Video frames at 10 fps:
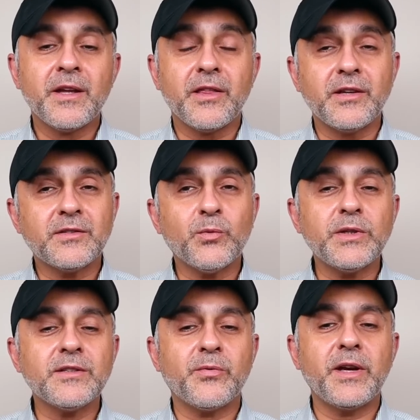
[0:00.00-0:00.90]
This one
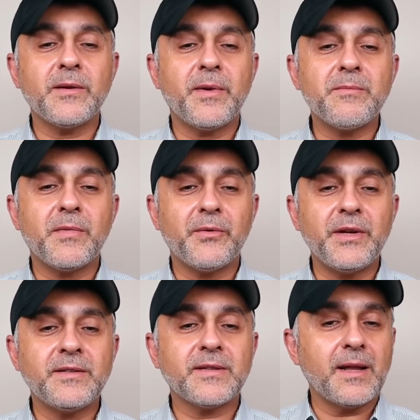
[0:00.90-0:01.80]
is created by
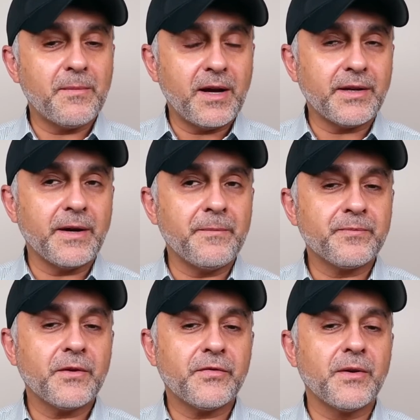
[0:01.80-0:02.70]
Marie Salamagna
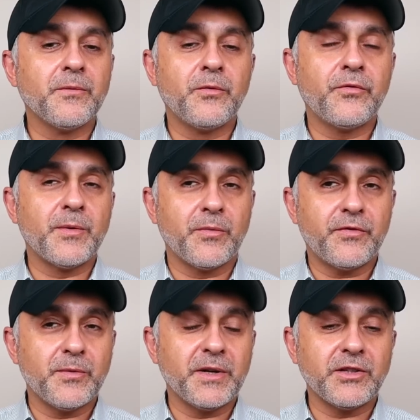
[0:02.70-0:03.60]
from
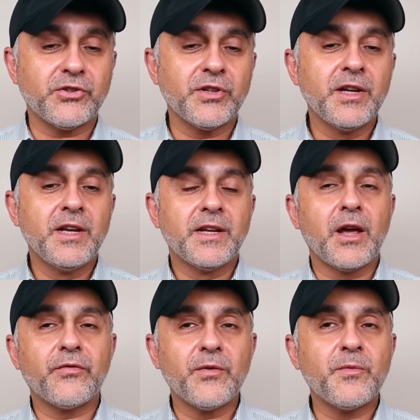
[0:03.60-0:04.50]
Firmenich.
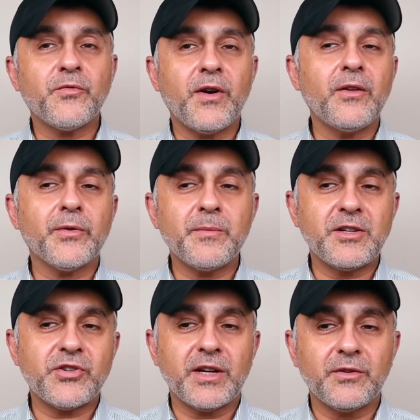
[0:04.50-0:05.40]
Now, if you've been following my
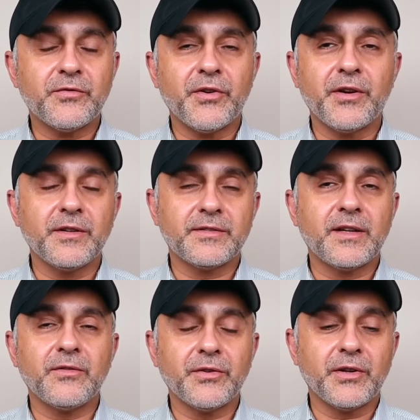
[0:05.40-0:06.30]
channel for
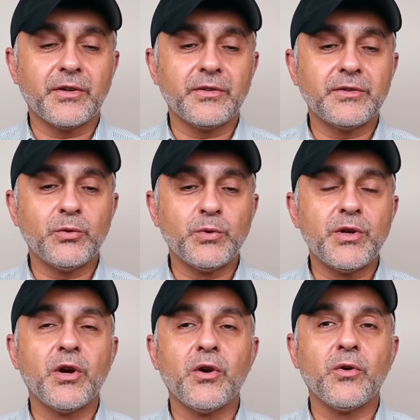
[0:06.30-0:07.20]
several years, you would
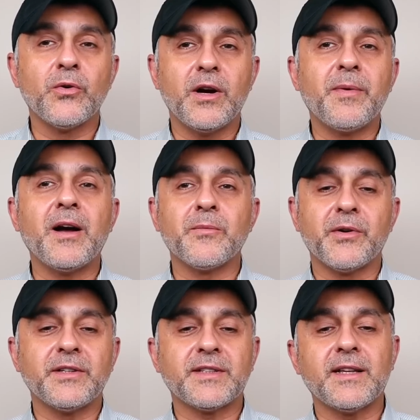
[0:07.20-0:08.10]
know about
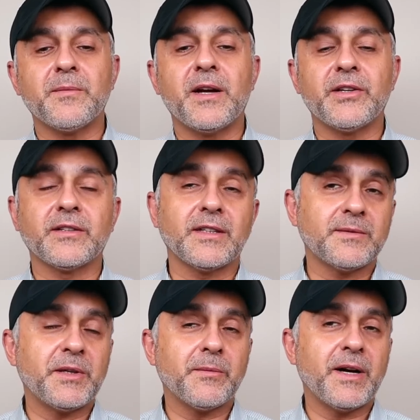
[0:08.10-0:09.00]
Marie Salamagna because I
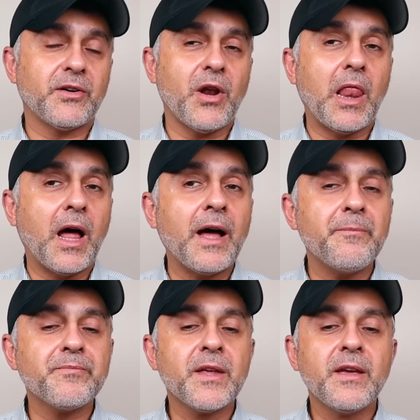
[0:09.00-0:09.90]
speak about her a
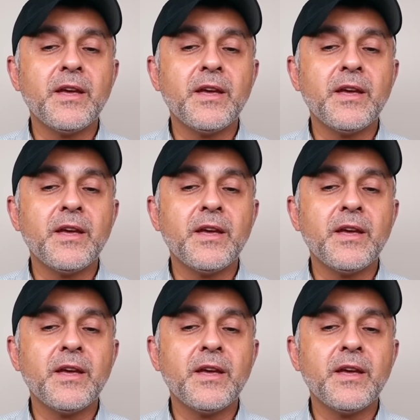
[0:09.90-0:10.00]
lot.